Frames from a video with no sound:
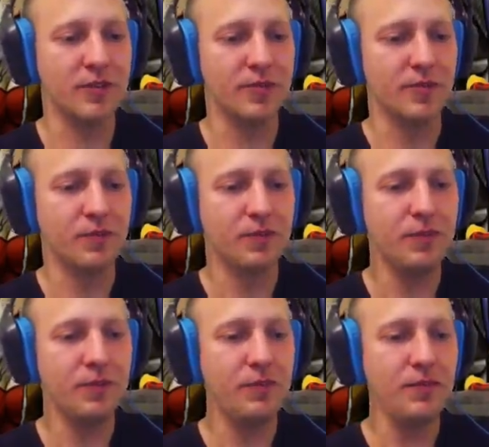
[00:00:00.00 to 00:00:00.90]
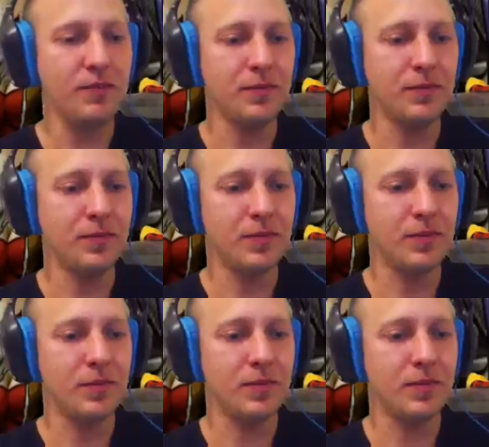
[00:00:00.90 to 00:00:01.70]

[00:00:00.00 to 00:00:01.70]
Nobody speaks.